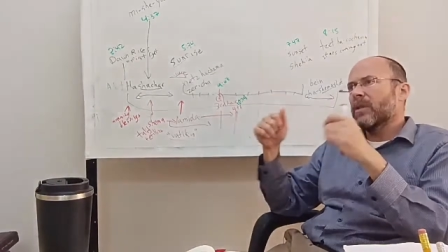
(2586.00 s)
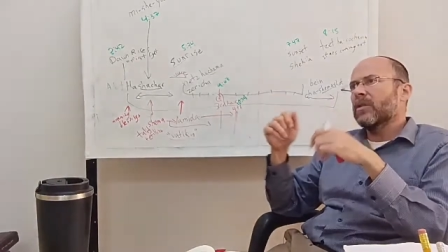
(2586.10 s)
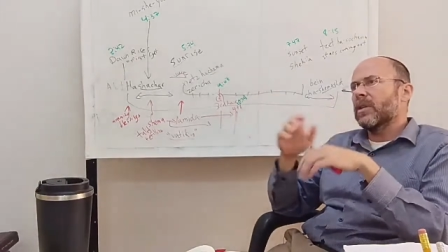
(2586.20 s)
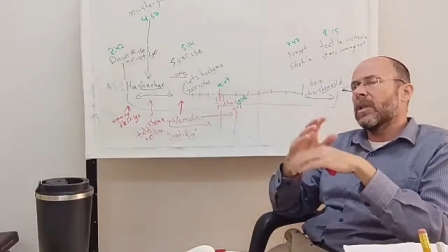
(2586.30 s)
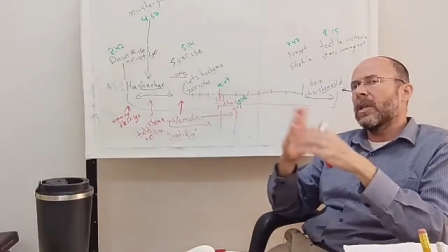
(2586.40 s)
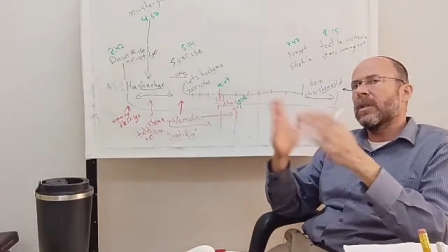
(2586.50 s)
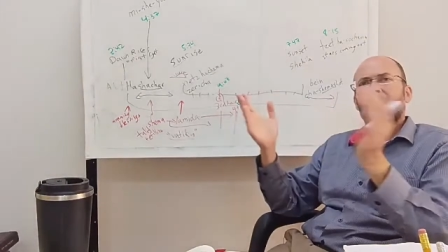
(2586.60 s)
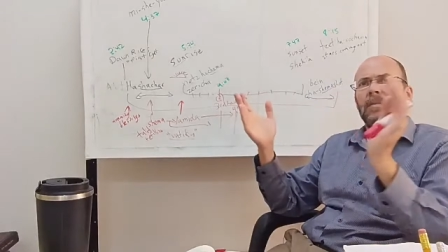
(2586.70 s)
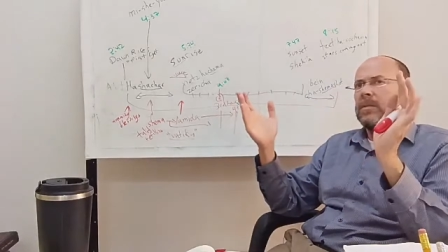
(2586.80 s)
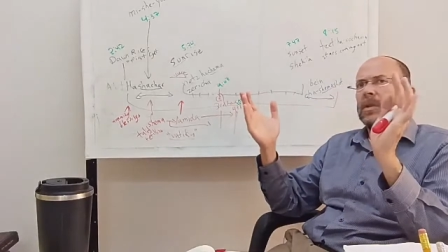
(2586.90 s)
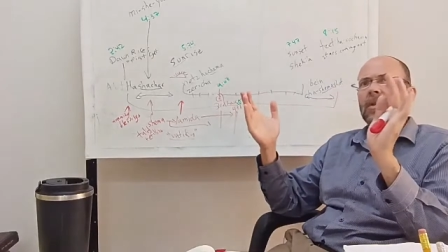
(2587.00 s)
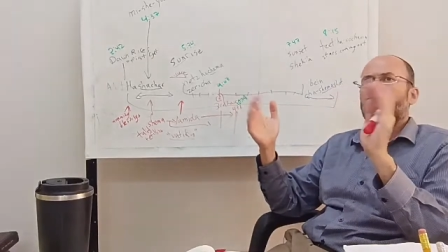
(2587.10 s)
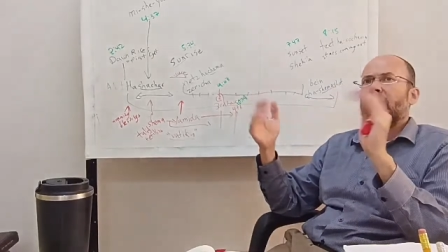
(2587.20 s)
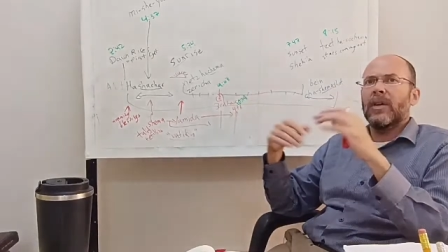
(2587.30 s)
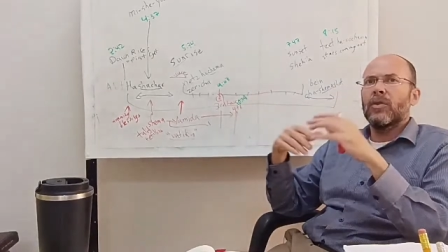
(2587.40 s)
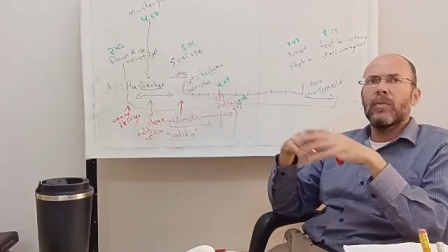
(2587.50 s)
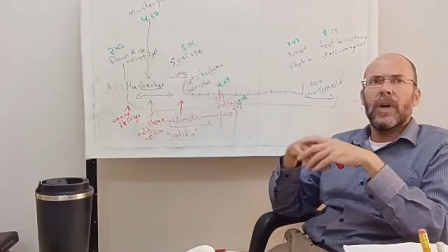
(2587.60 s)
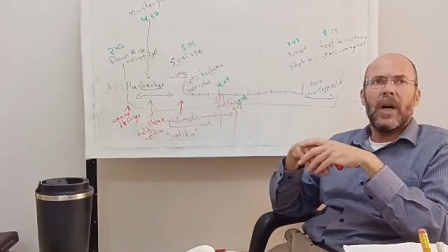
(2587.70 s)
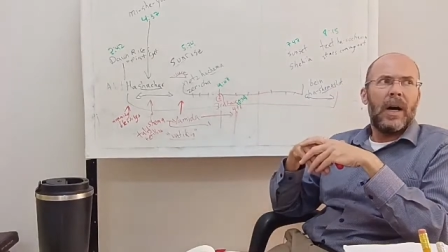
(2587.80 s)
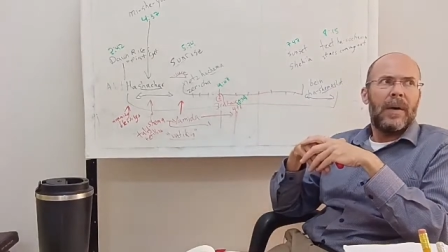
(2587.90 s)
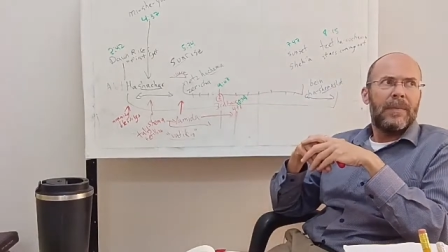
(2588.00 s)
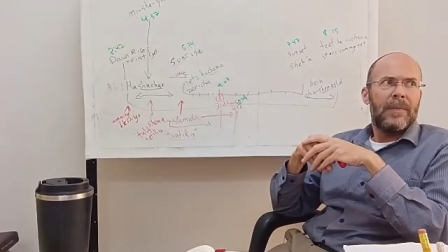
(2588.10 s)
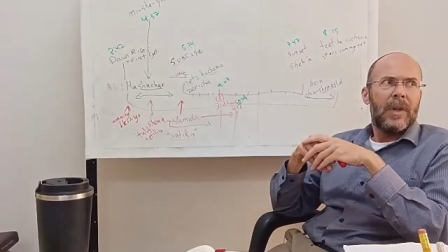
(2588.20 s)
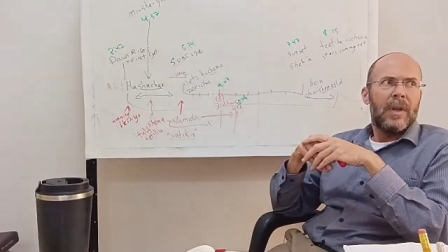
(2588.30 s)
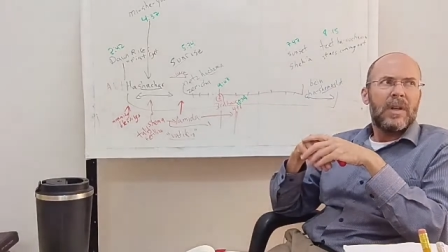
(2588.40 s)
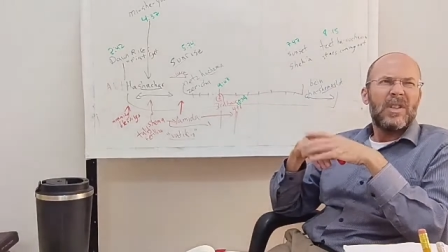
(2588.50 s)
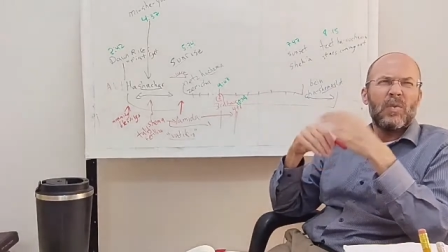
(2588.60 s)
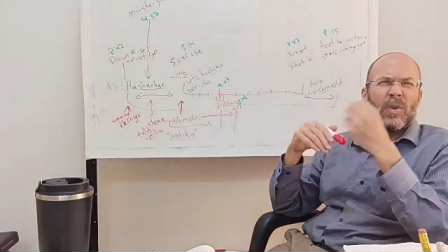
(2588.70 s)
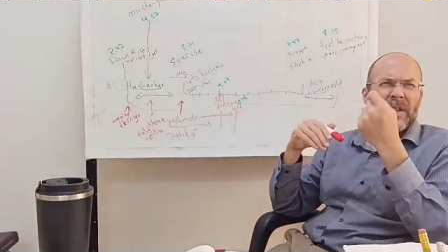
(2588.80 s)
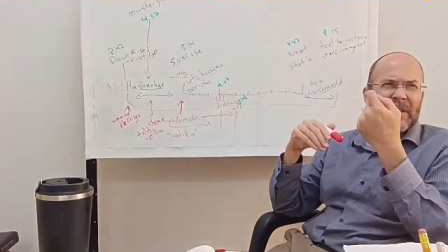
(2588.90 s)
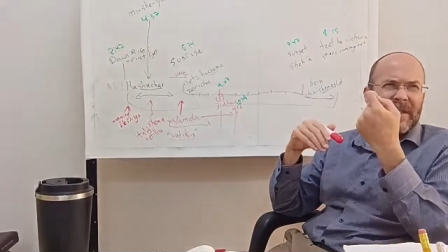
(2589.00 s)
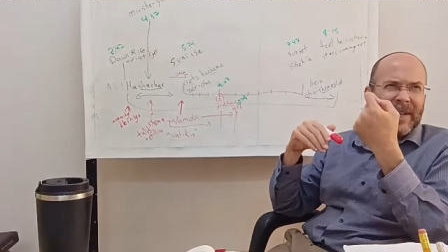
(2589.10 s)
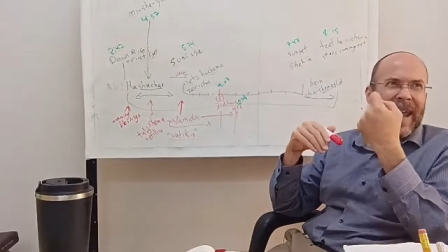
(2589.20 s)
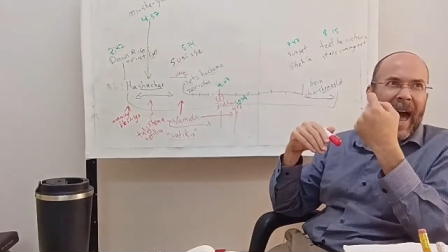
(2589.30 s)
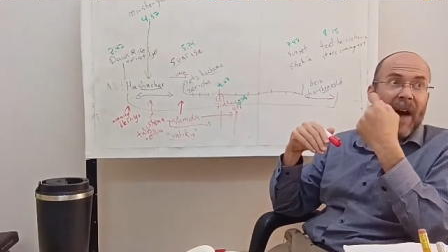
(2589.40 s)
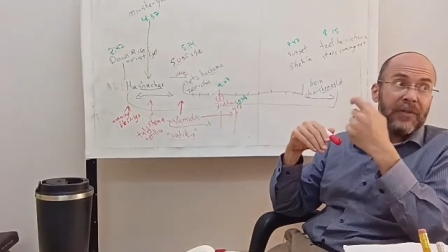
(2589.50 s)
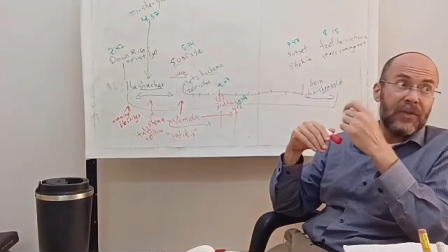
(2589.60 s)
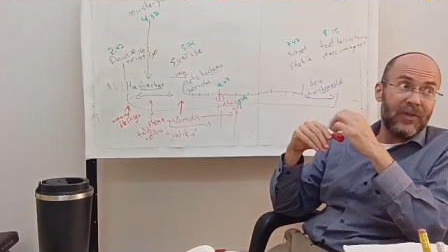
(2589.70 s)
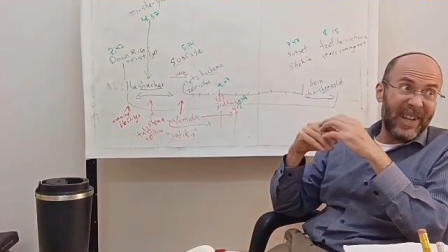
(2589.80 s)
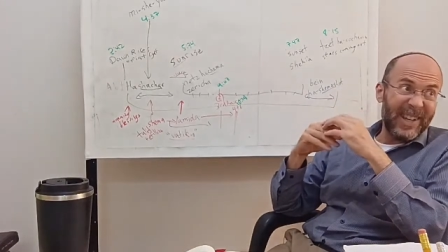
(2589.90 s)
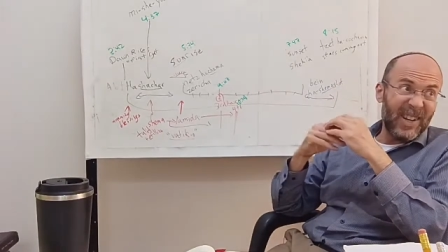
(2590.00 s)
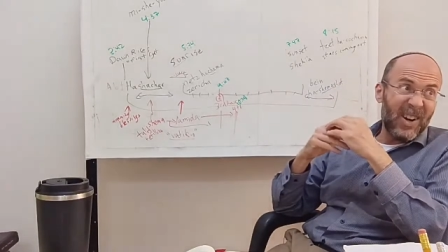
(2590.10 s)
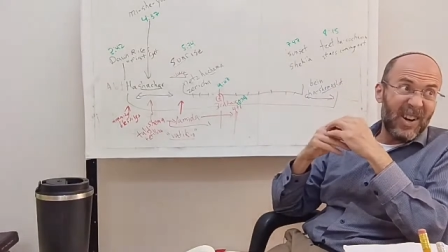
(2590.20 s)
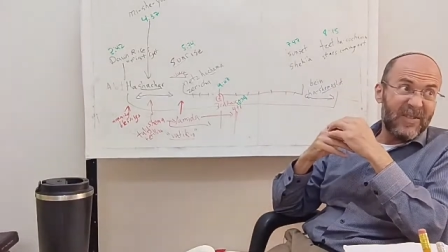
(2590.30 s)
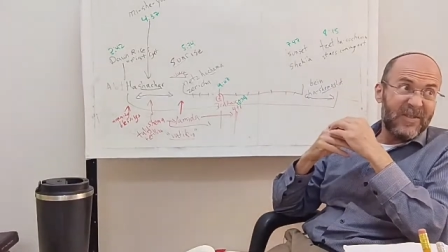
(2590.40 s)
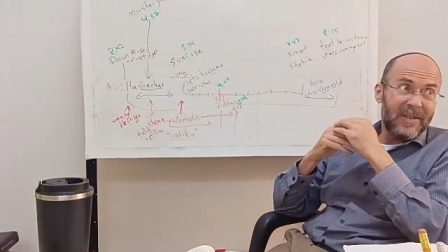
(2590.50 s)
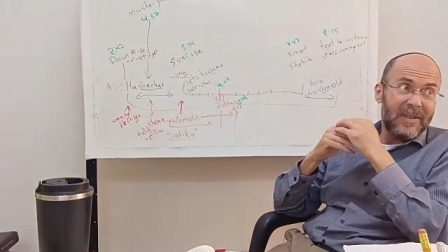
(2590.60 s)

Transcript: on your talit, don't make a new bracha. Because you really didn't have to take it off.